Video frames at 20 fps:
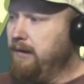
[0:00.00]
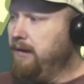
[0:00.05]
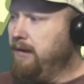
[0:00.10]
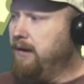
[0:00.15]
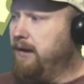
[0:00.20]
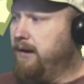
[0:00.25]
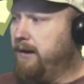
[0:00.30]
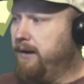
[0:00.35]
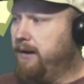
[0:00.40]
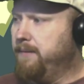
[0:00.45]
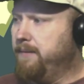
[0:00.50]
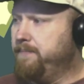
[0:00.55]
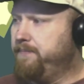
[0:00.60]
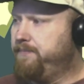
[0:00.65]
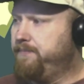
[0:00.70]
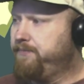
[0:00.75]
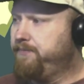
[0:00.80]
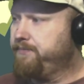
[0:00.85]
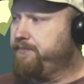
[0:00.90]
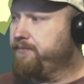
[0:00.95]

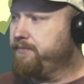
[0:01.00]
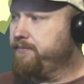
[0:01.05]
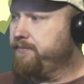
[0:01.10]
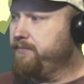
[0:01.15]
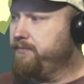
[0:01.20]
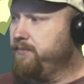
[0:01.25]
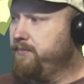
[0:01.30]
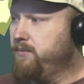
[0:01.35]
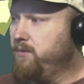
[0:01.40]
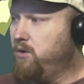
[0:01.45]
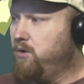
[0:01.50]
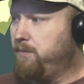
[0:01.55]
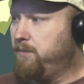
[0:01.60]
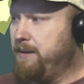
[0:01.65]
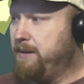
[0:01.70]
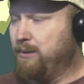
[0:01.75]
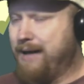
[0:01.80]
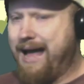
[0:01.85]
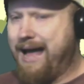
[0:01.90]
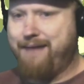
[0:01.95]
or
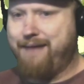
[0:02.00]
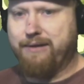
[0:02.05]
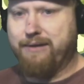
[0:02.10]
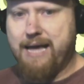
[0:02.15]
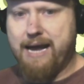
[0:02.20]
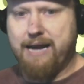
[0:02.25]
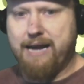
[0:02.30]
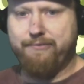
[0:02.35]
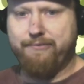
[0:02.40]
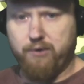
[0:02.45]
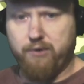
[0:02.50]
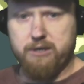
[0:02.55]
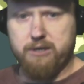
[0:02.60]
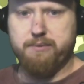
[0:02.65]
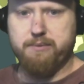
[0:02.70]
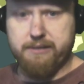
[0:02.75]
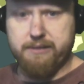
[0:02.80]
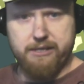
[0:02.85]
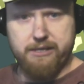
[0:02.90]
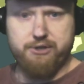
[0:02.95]
people advocating for his
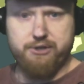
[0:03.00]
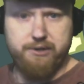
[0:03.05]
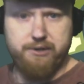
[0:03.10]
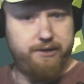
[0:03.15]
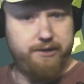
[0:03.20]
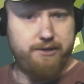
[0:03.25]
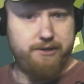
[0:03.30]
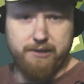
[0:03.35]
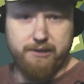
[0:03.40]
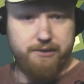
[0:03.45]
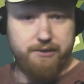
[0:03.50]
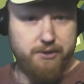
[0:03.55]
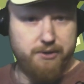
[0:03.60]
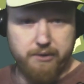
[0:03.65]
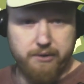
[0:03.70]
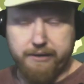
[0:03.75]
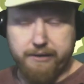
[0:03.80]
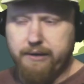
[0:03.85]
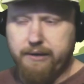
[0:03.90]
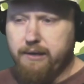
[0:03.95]
position to
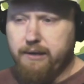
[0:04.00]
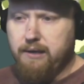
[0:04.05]
do it.